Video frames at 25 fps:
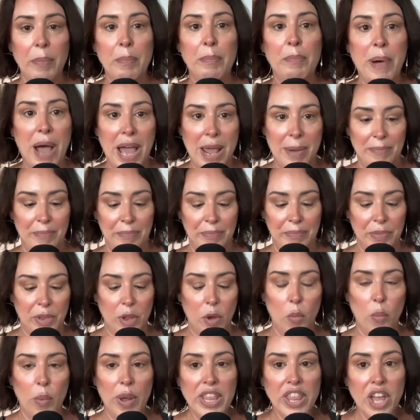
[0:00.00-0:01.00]
But
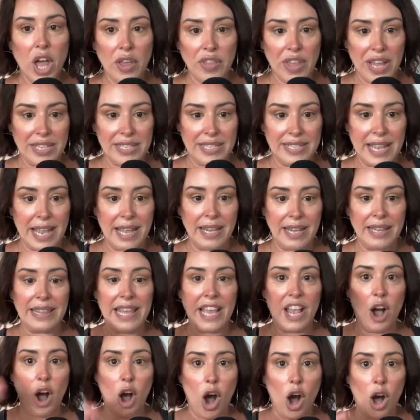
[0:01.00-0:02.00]
with all that said,
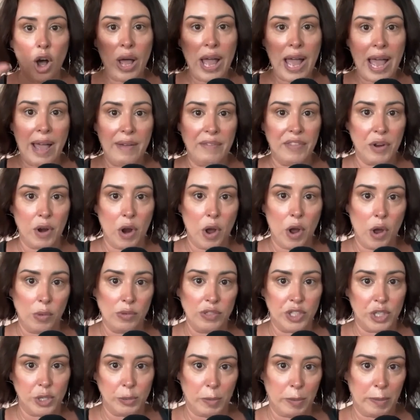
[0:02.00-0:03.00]
they all have their own
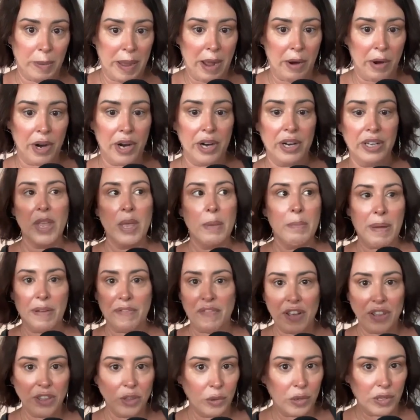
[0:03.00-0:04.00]
superpower. My
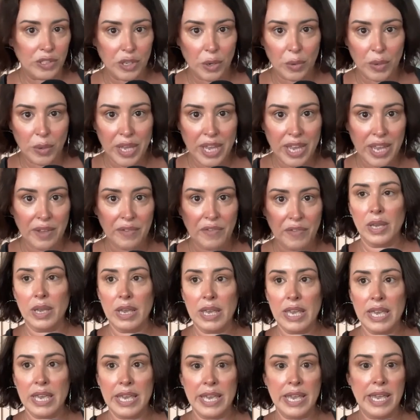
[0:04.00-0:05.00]
friend Lucas O'Keefe,
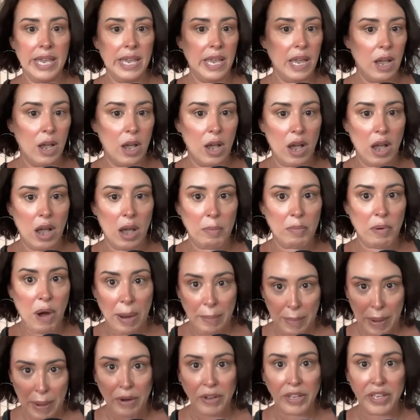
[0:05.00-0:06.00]
he
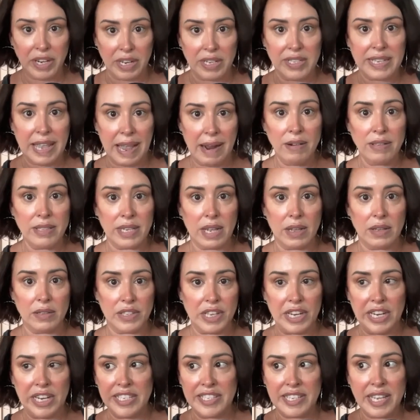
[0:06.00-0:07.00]
primarily does carousels.
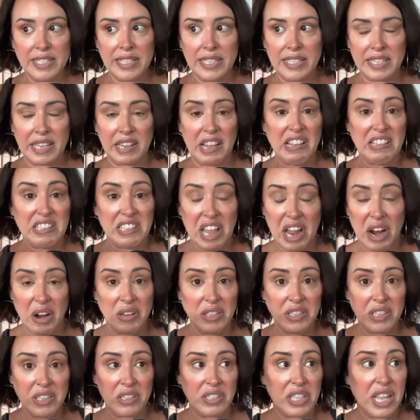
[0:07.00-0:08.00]
And he says, he's like, his
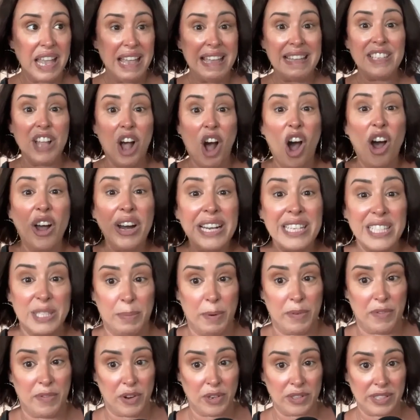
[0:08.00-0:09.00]
carousels, his audience
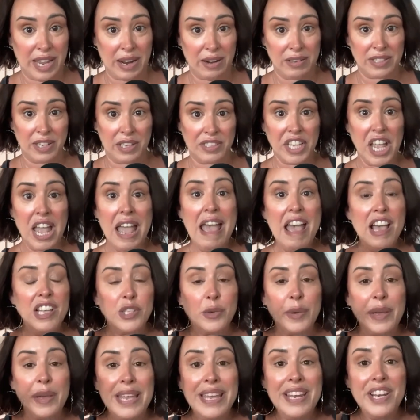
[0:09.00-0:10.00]
prefers carousels.
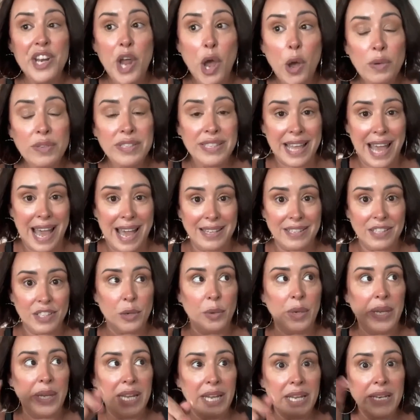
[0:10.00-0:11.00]
So he knows that. So
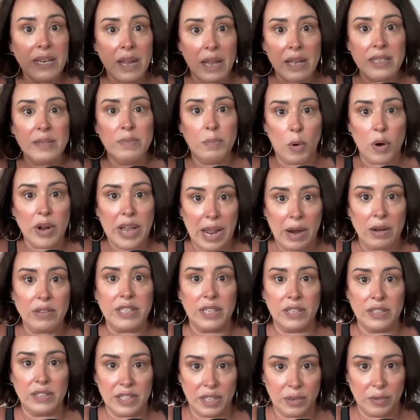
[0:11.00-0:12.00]
he does more
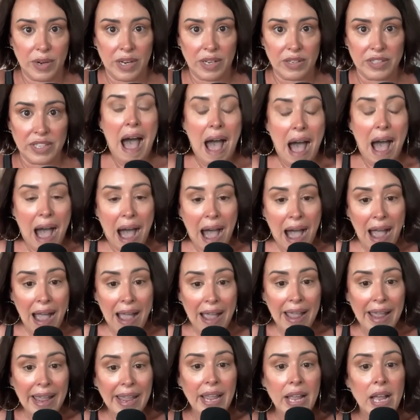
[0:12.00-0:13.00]
carousels than reels.
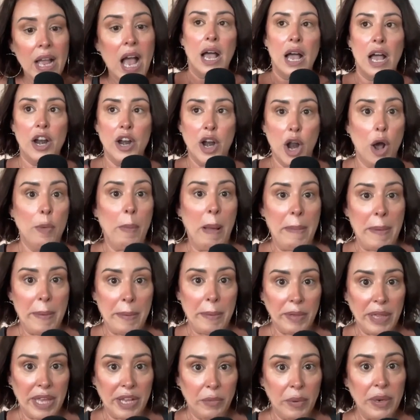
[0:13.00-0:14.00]
I know my
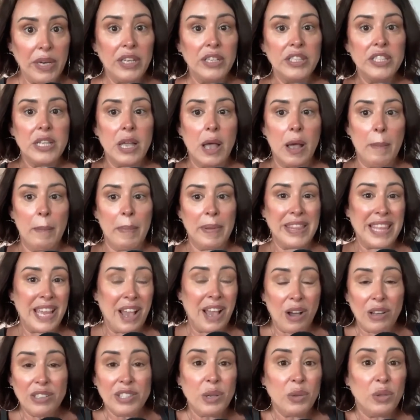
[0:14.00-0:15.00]
people like reels, but they
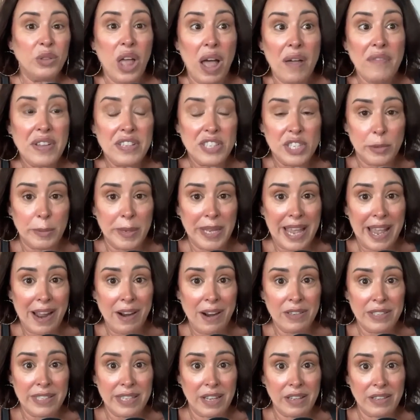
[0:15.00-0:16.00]
also love consuming
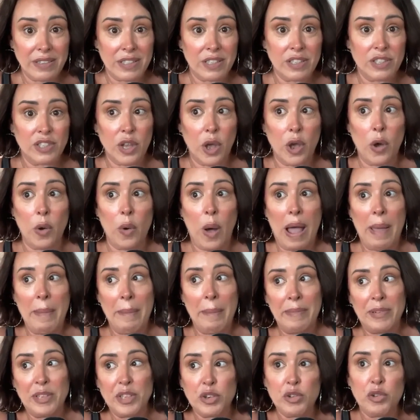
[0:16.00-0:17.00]
carousels. So
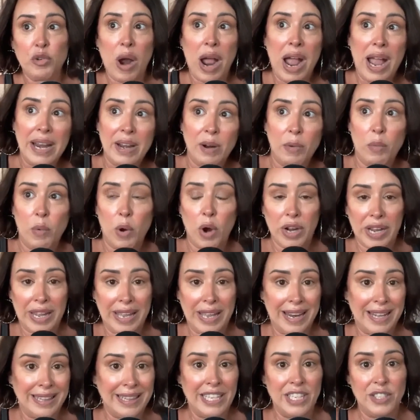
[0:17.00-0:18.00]
I try to work
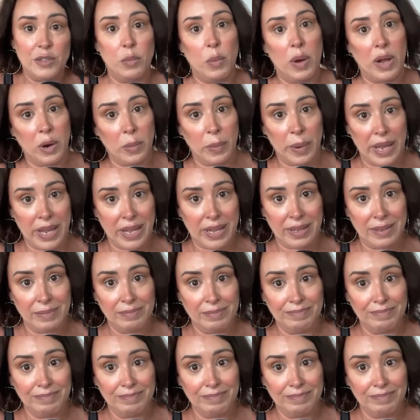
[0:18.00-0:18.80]
in at least one a week.